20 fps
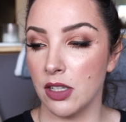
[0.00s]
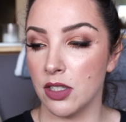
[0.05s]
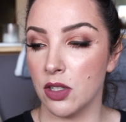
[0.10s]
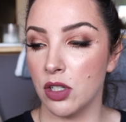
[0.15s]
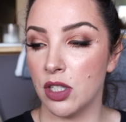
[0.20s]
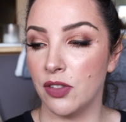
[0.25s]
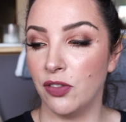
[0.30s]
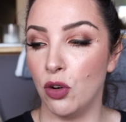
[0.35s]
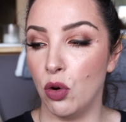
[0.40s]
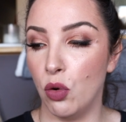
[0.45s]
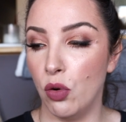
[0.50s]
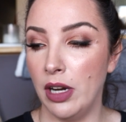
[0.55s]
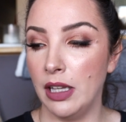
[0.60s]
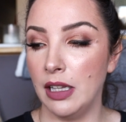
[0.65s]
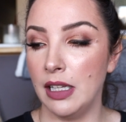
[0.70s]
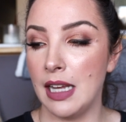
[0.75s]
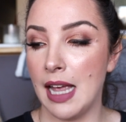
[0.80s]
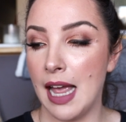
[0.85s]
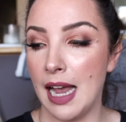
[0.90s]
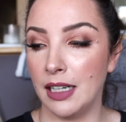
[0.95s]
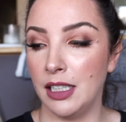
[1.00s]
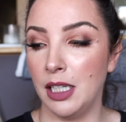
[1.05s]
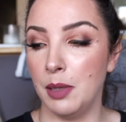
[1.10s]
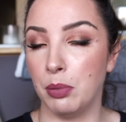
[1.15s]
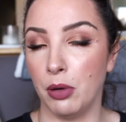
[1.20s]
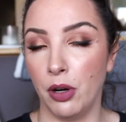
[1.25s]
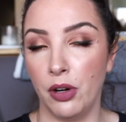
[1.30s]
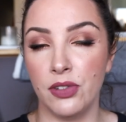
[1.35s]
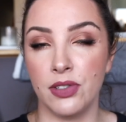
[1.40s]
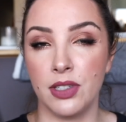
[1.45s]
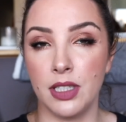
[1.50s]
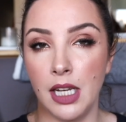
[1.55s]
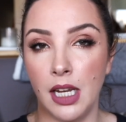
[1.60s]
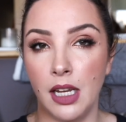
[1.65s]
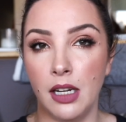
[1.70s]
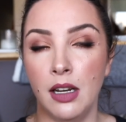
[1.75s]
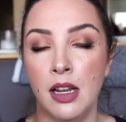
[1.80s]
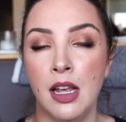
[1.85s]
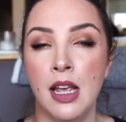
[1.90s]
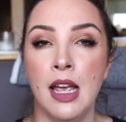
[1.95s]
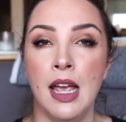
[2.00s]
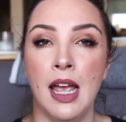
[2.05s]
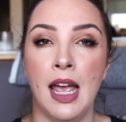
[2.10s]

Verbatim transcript: So it's for oily, acne-prone skin.